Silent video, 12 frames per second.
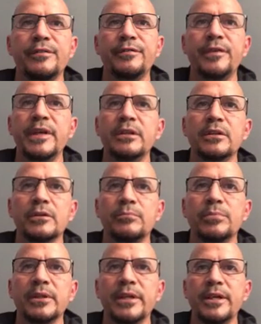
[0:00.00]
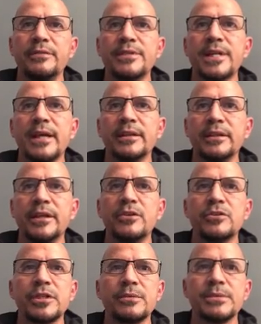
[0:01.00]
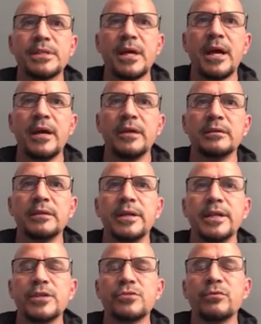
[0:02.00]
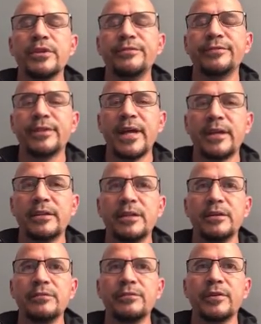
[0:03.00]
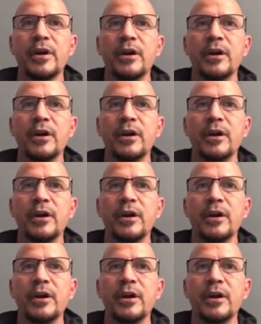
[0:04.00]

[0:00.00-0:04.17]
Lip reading: Fiedler believes that leadership style is reflective